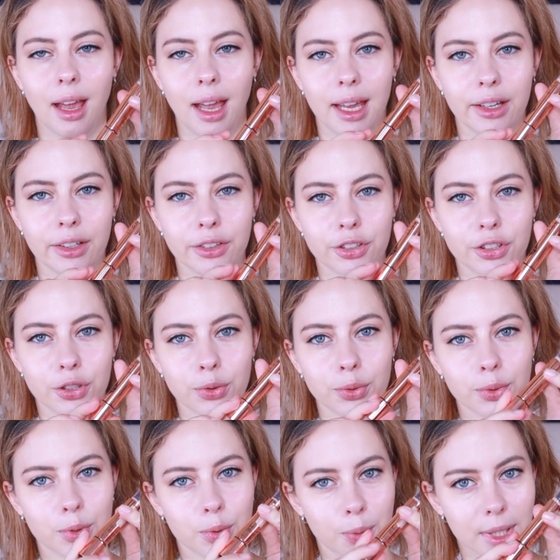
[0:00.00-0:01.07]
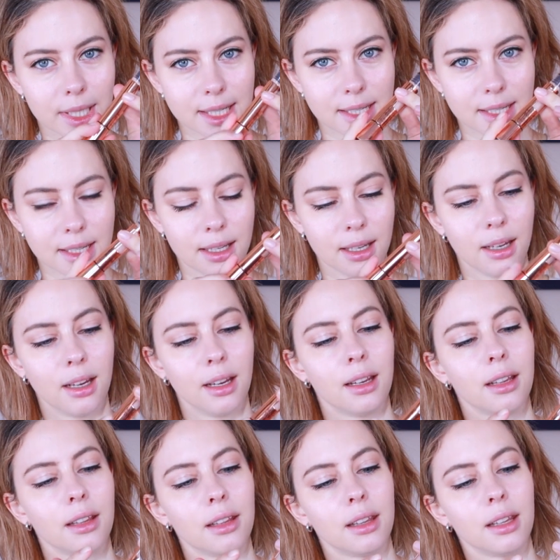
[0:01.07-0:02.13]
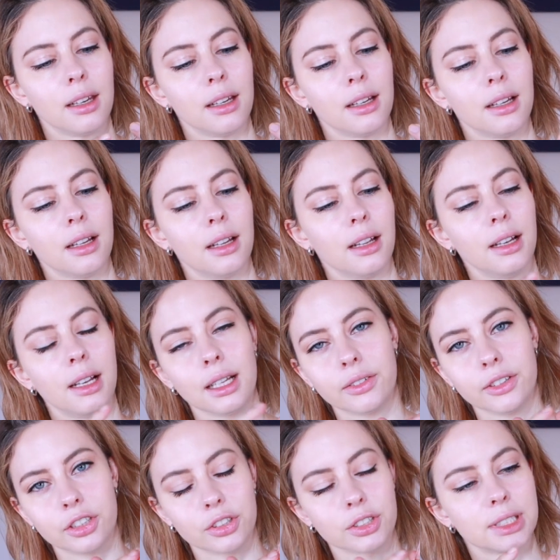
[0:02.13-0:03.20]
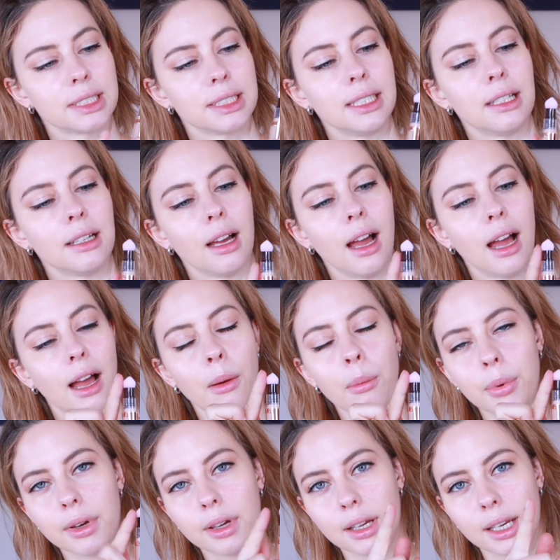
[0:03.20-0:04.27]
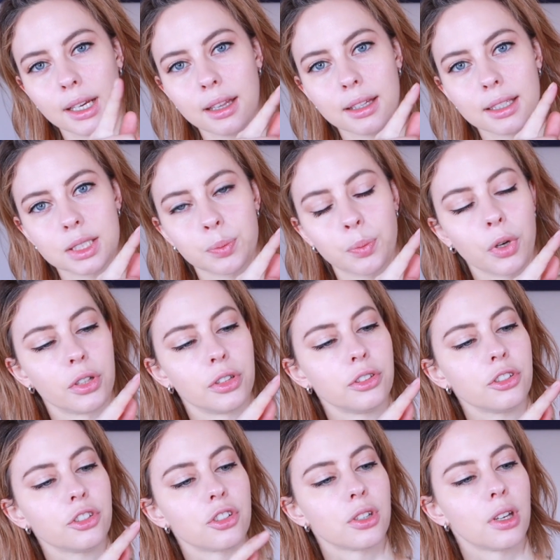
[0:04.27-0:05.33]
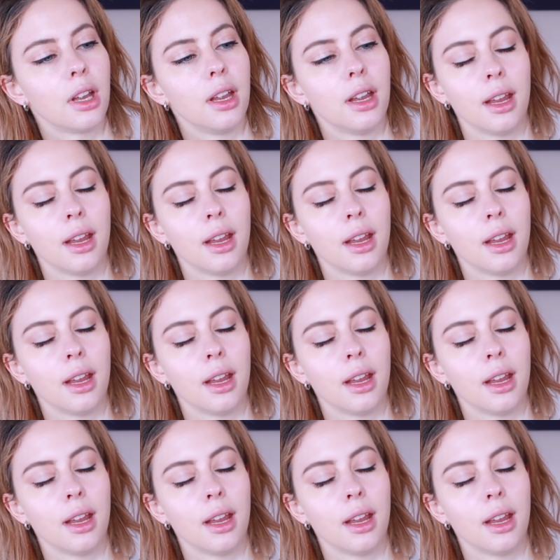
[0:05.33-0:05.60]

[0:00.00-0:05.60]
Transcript: and you twist the liquid concealer up in the sponge,